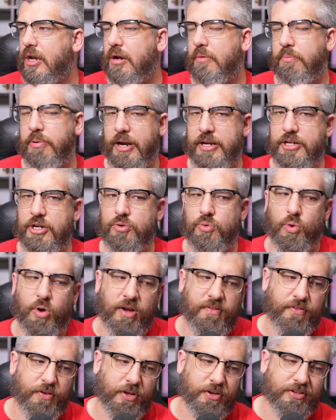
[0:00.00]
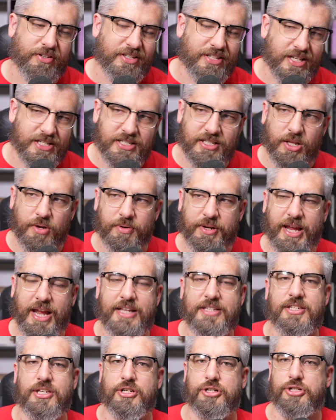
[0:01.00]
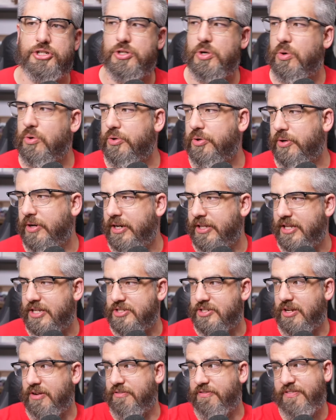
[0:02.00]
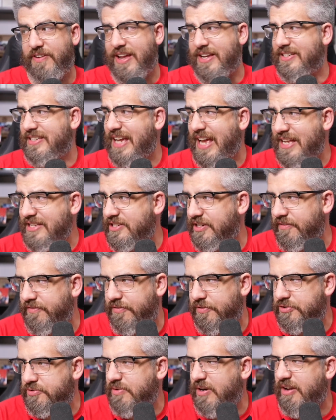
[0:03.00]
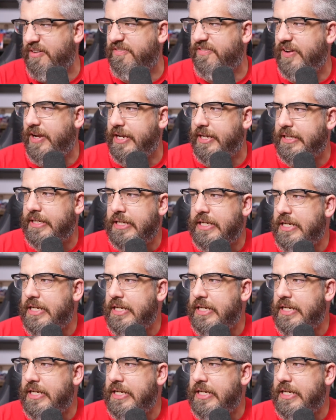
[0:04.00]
Brandon Royval dislocates his shoulder in this fantastic first-round fight.